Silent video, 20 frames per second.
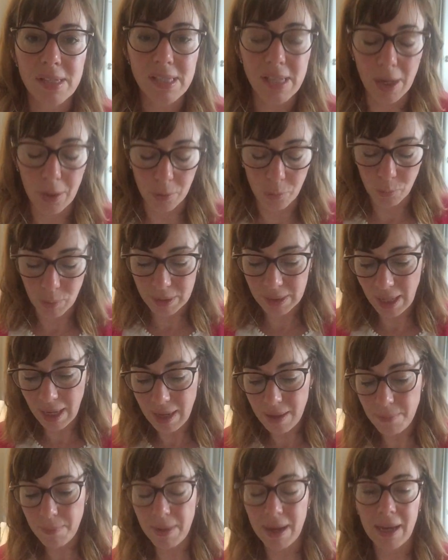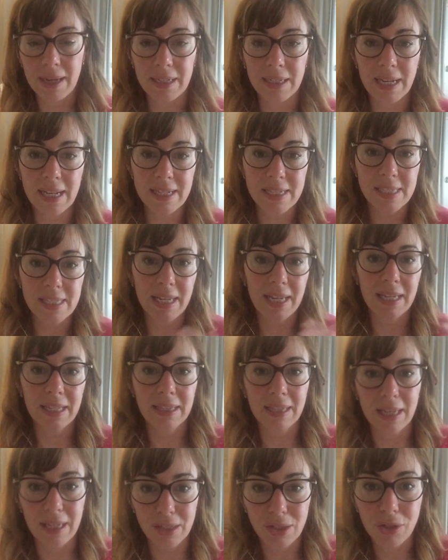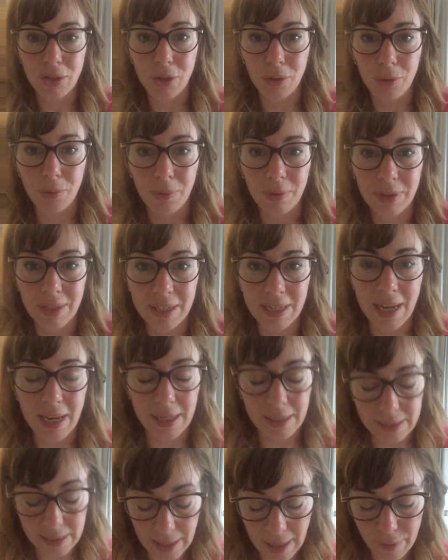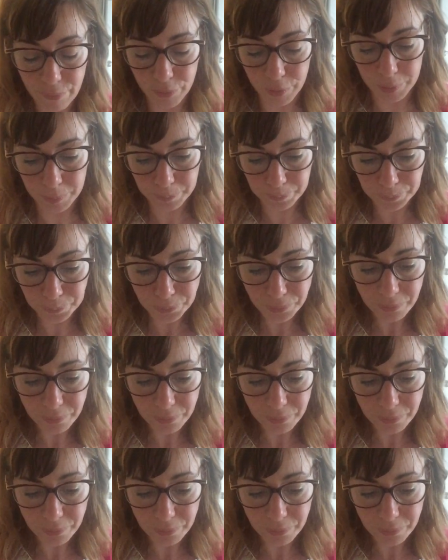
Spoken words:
So with that in mind, let's take that to the next level.